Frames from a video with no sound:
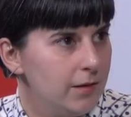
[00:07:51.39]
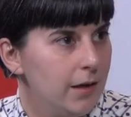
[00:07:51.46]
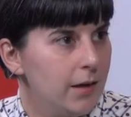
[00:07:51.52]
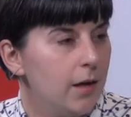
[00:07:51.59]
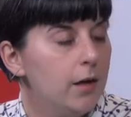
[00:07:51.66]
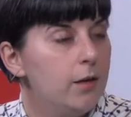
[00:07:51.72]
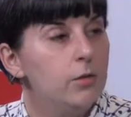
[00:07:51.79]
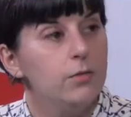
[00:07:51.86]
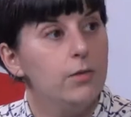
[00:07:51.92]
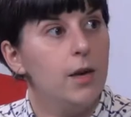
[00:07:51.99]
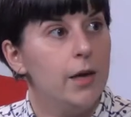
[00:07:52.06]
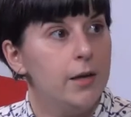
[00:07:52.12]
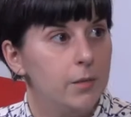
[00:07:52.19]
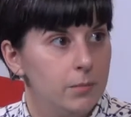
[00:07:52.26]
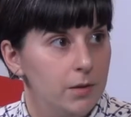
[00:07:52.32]
that kind of
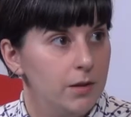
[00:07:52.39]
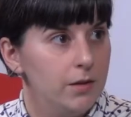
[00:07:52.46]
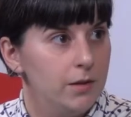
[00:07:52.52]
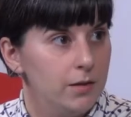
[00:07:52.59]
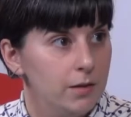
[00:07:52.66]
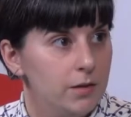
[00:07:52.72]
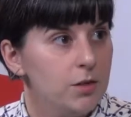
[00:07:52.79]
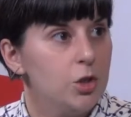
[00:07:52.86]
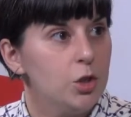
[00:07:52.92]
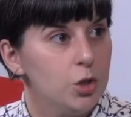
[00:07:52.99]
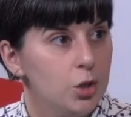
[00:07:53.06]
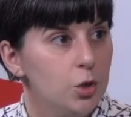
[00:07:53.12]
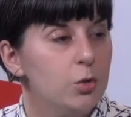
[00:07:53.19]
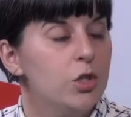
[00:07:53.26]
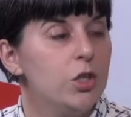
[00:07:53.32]
liability that's
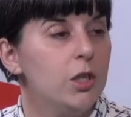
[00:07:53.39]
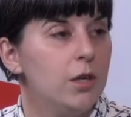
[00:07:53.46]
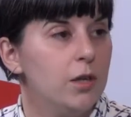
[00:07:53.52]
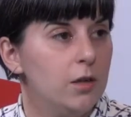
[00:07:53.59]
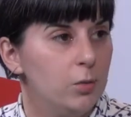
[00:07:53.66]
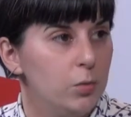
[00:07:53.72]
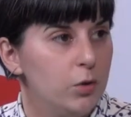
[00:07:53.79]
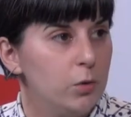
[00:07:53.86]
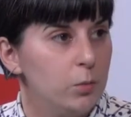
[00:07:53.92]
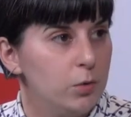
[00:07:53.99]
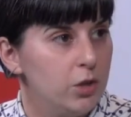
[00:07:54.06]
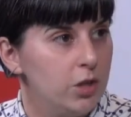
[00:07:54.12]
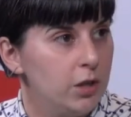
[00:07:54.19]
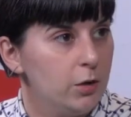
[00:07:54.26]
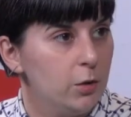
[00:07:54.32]
associated with a
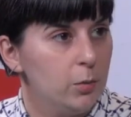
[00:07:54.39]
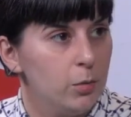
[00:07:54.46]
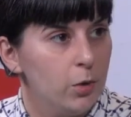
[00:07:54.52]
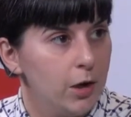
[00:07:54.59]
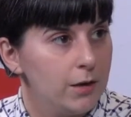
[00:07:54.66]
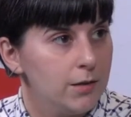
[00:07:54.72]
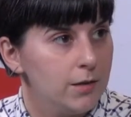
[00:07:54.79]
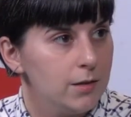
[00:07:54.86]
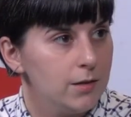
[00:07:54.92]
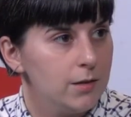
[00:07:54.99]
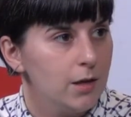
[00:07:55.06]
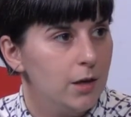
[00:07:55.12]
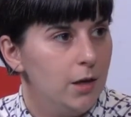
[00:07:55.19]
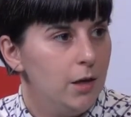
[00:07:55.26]
particular practice?